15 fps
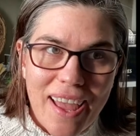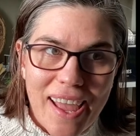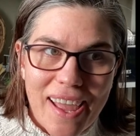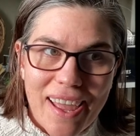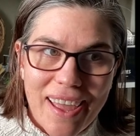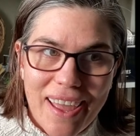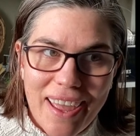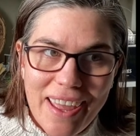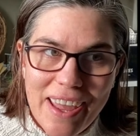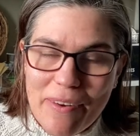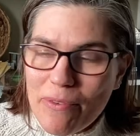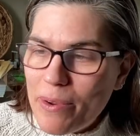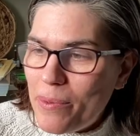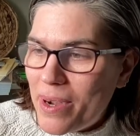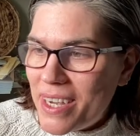Hey, hey
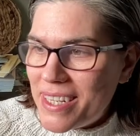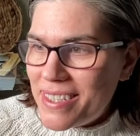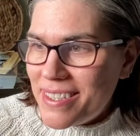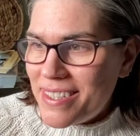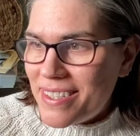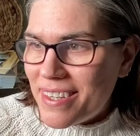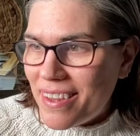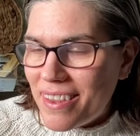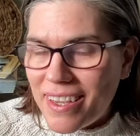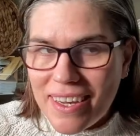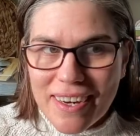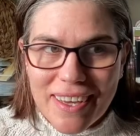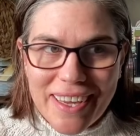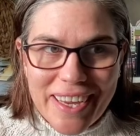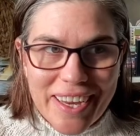everyone,
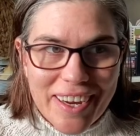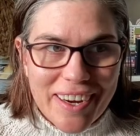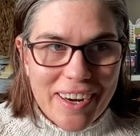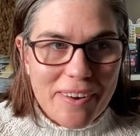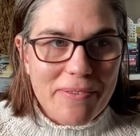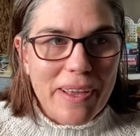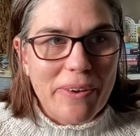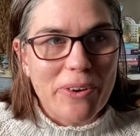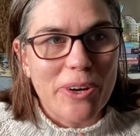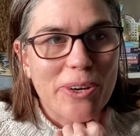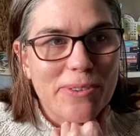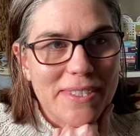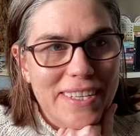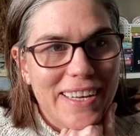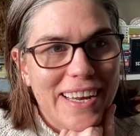Selena here, founder,
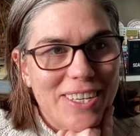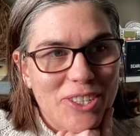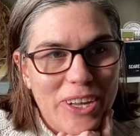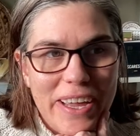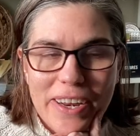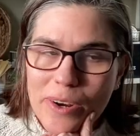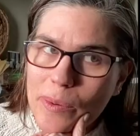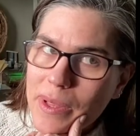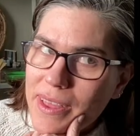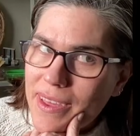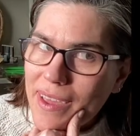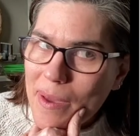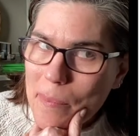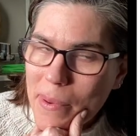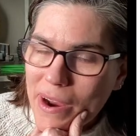host, lead educator with
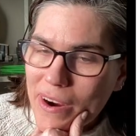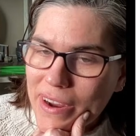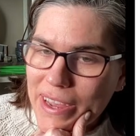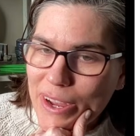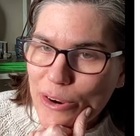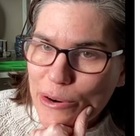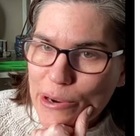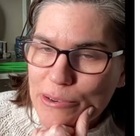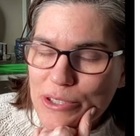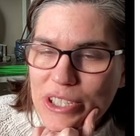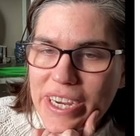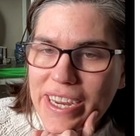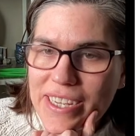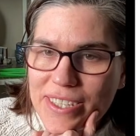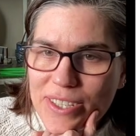the American
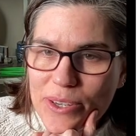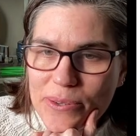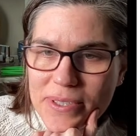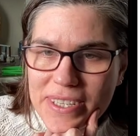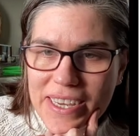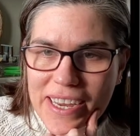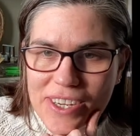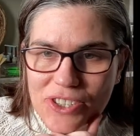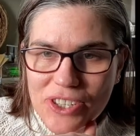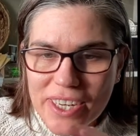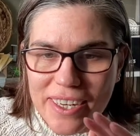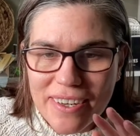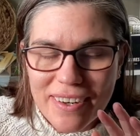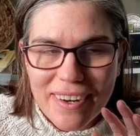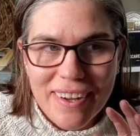Crochet
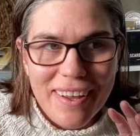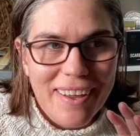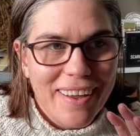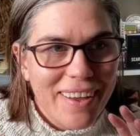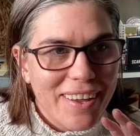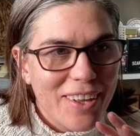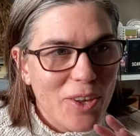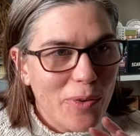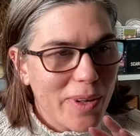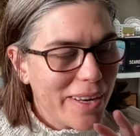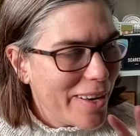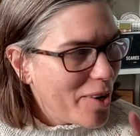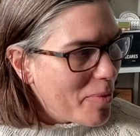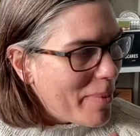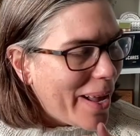Association. You can
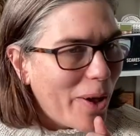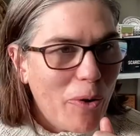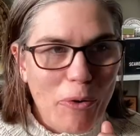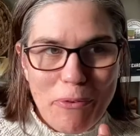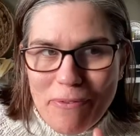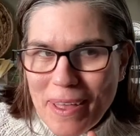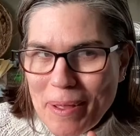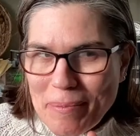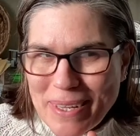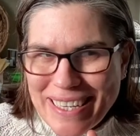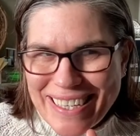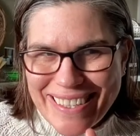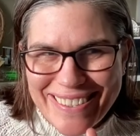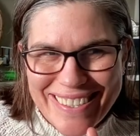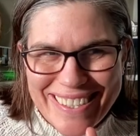hear my whole family
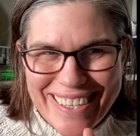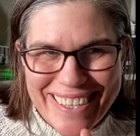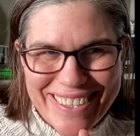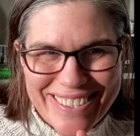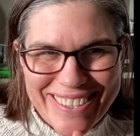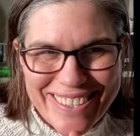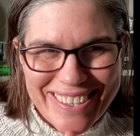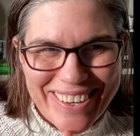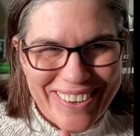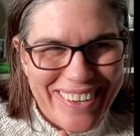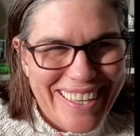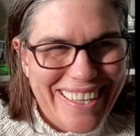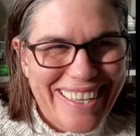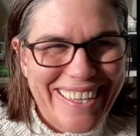downstairs, so